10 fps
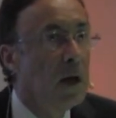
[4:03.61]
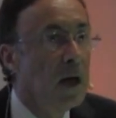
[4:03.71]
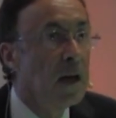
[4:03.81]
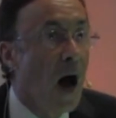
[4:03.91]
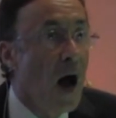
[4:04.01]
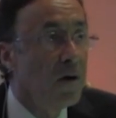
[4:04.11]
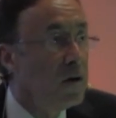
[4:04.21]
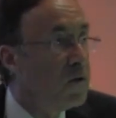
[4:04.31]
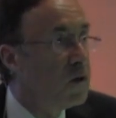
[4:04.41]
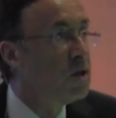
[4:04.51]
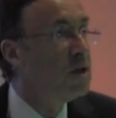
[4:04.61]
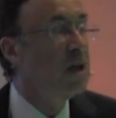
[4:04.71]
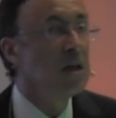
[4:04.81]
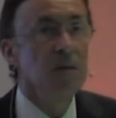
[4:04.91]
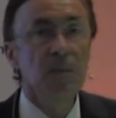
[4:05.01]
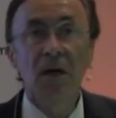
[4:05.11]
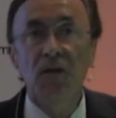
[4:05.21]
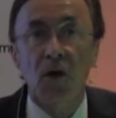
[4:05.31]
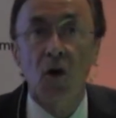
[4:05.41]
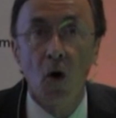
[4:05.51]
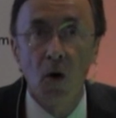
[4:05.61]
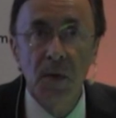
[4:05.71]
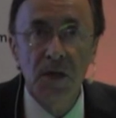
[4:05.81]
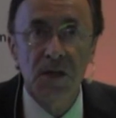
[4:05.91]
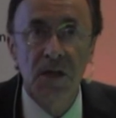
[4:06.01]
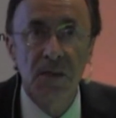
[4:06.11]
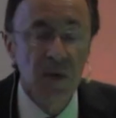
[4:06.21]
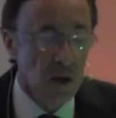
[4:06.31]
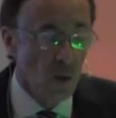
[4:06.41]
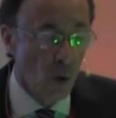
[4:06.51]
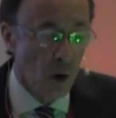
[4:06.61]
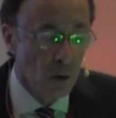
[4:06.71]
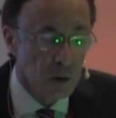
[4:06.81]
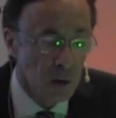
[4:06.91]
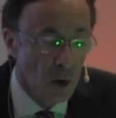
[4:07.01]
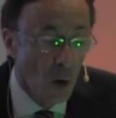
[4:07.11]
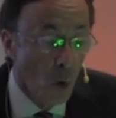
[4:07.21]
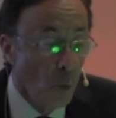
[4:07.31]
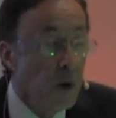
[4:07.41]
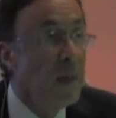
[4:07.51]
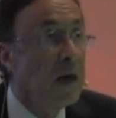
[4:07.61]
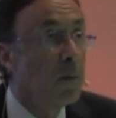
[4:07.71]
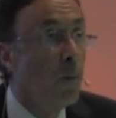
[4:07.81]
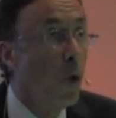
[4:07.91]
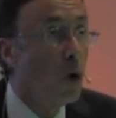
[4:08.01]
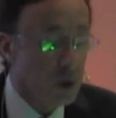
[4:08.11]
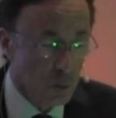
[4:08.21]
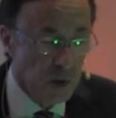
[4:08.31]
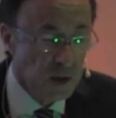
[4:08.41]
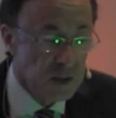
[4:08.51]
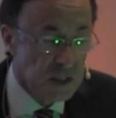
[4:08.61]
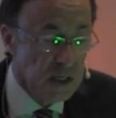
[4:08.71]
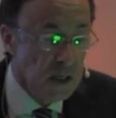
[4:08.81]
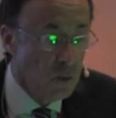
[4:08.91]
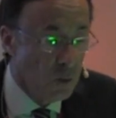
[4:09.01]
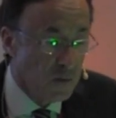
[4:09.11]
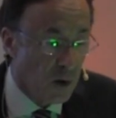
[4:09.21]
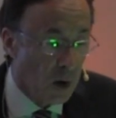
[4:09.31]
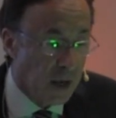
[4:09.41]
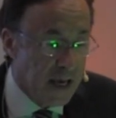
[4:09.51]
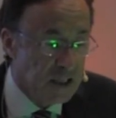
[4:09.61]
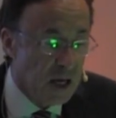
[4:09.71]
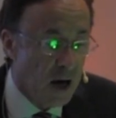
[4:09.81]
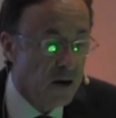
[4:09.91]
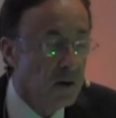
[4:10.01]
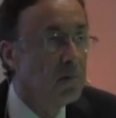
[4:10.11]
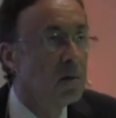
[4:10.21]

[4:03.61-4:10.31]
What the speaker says: In iron deficiency anemia, the commonest anemia in the world, we see we've got less iron,